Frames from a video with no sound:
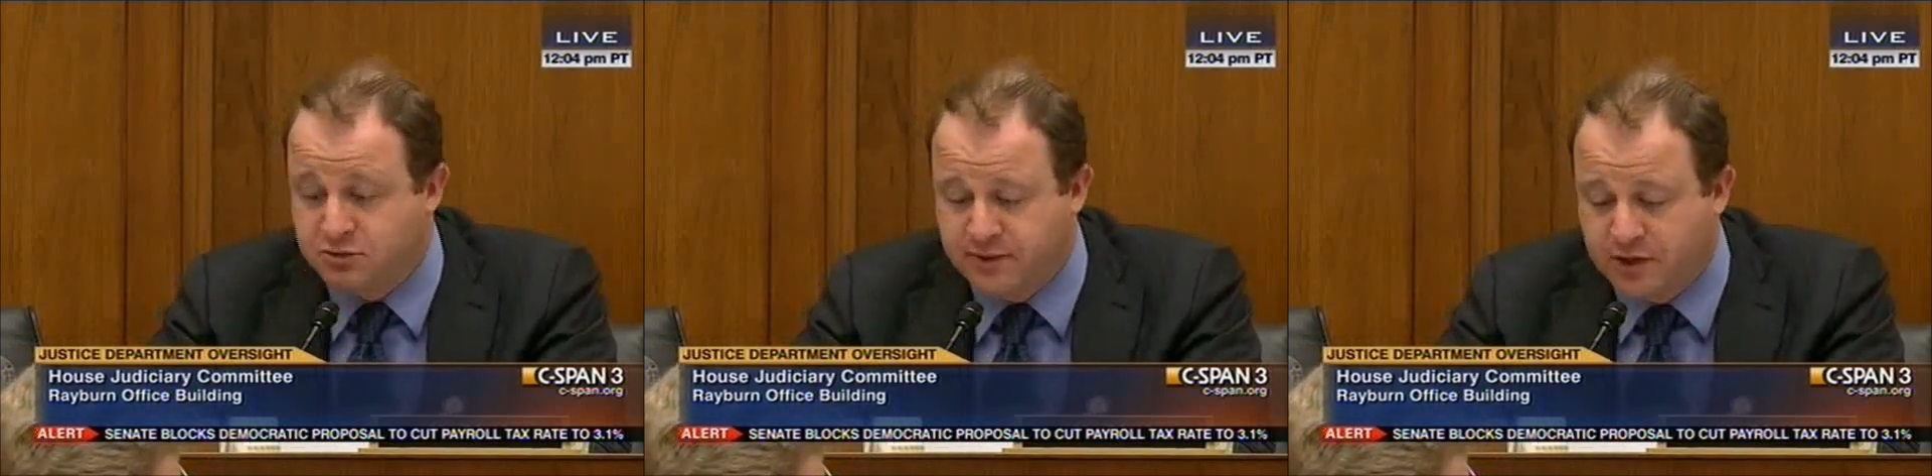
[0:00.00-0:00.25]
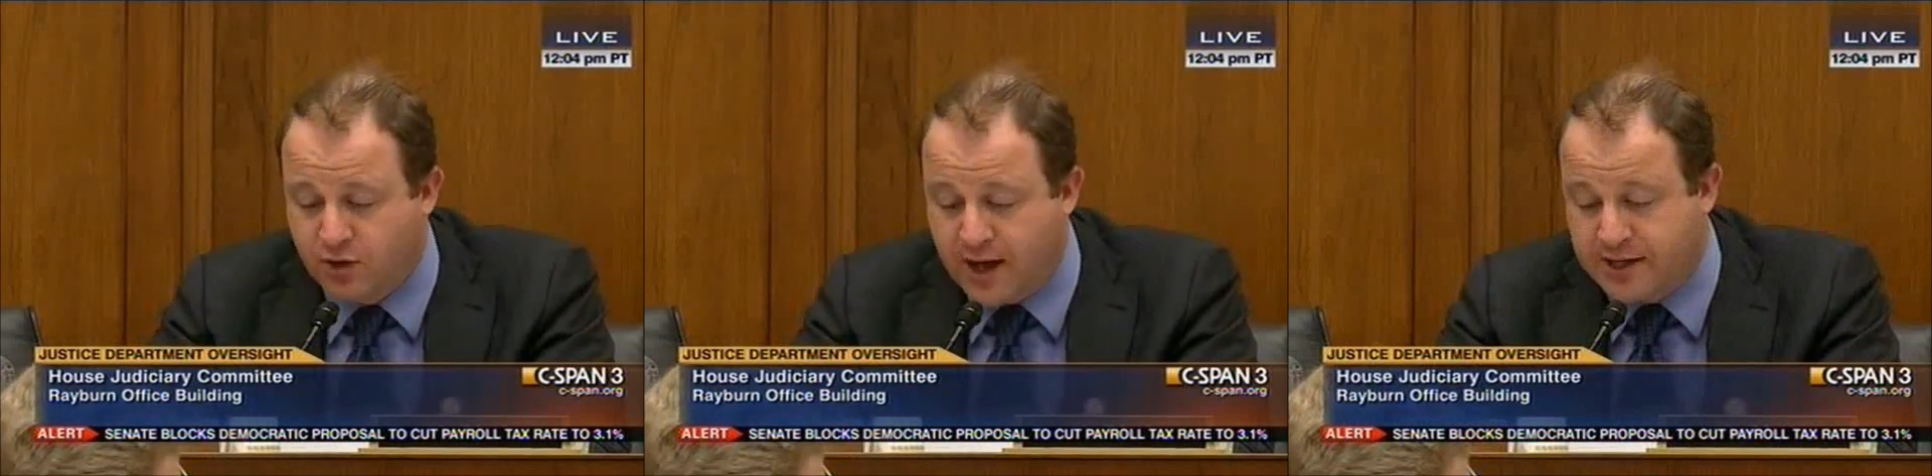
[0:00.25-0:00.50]
that would
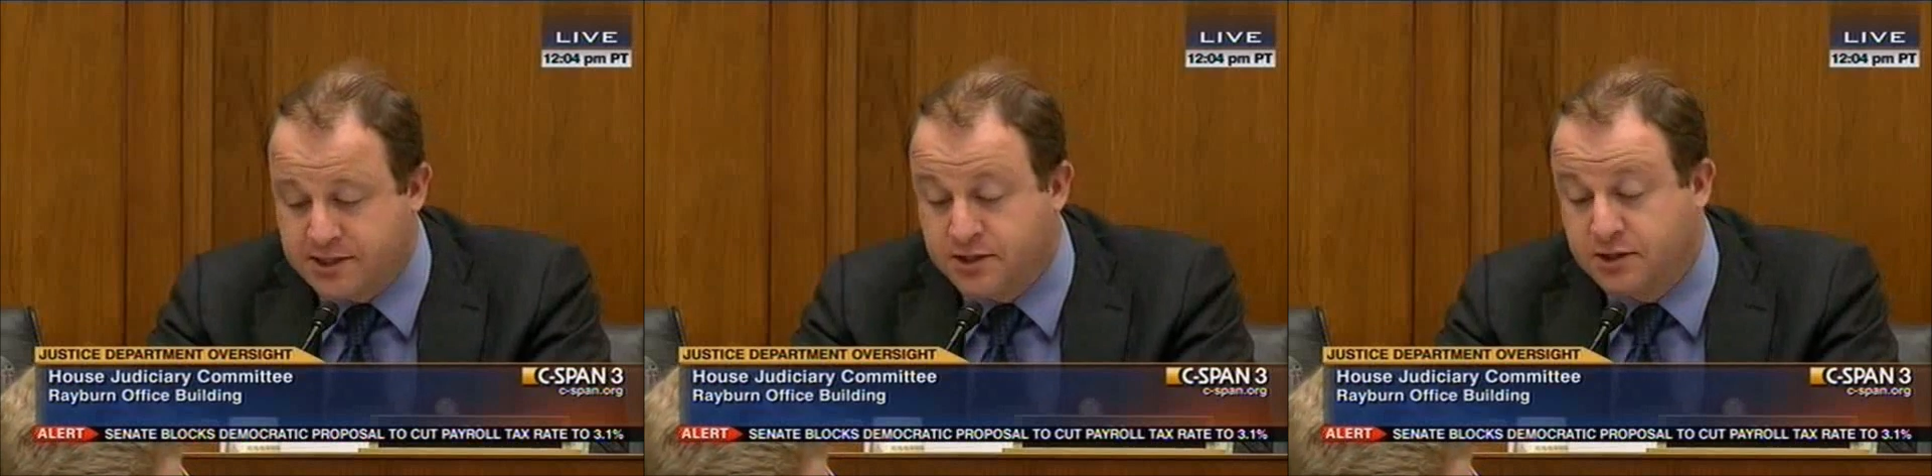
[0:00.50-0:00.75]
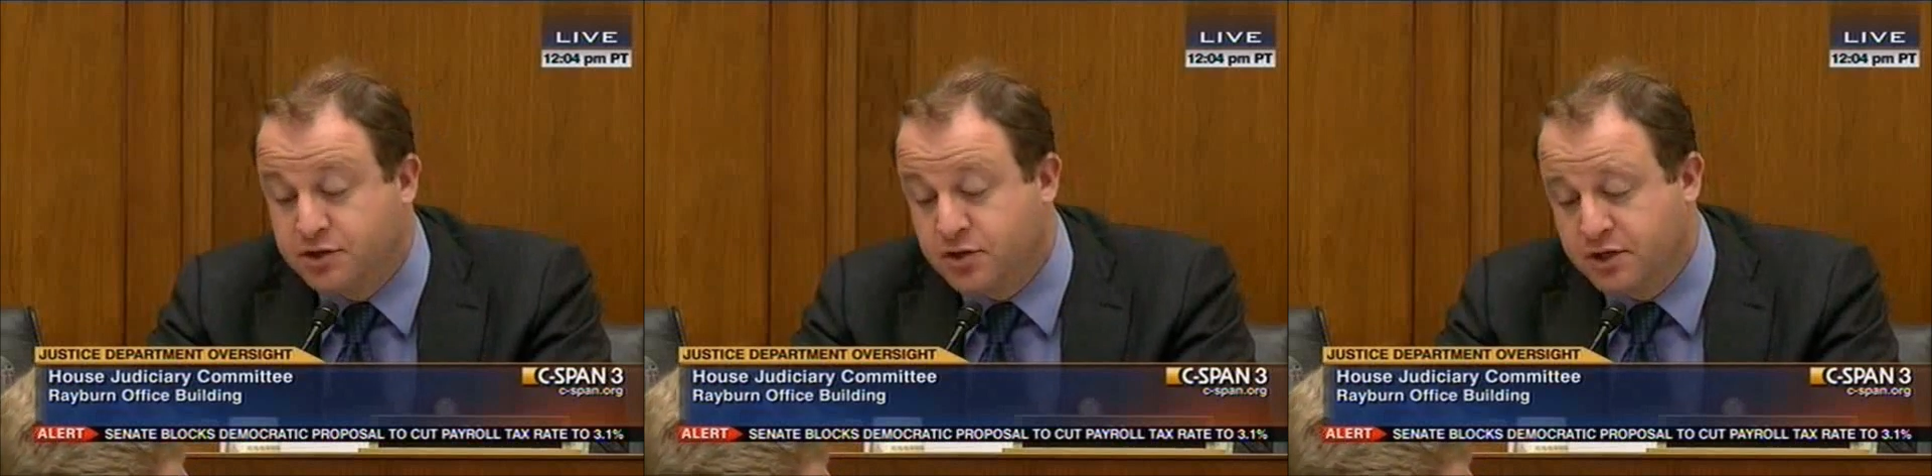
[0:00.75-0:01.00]
be granted
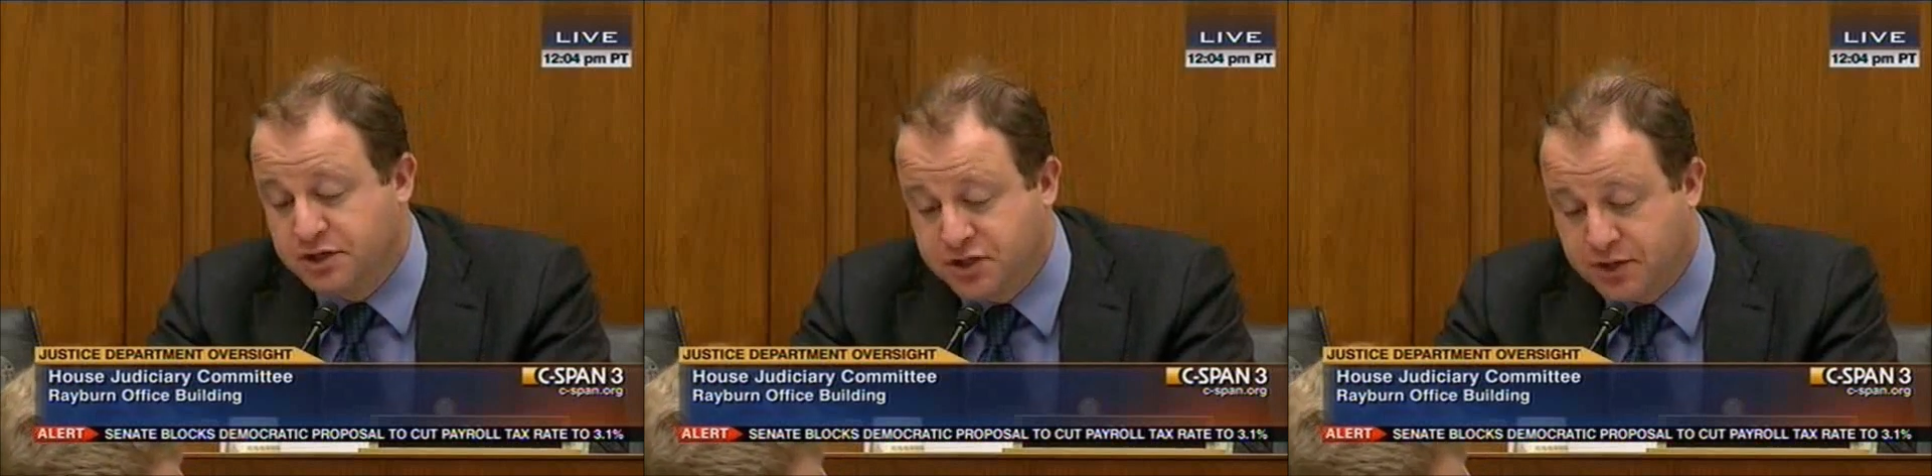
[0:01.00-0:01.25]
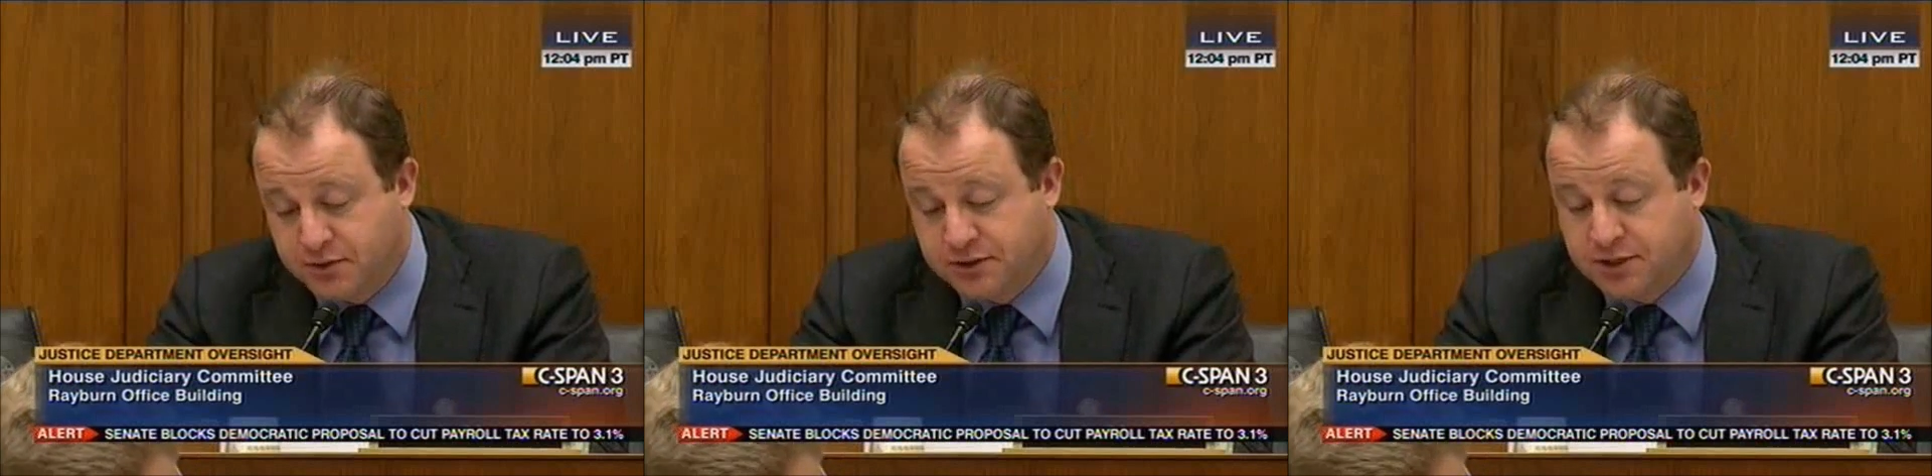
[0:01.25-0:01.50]
to the Attorney
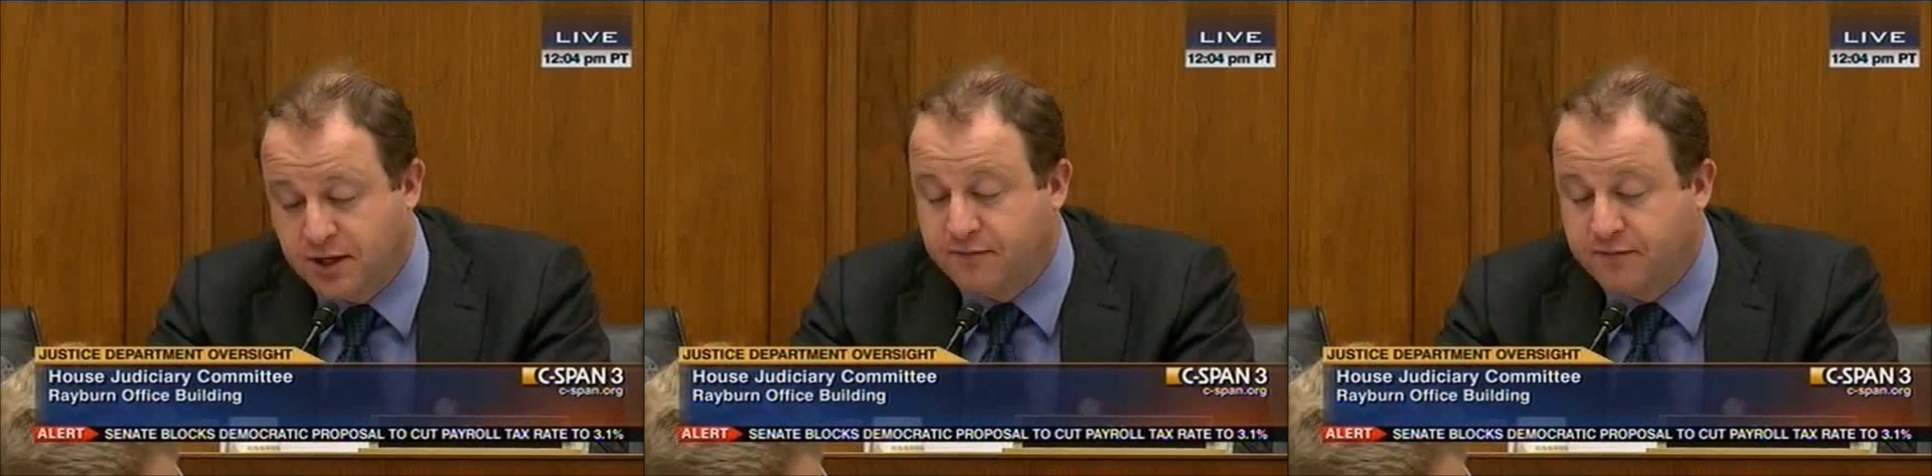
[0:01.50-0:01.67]
General's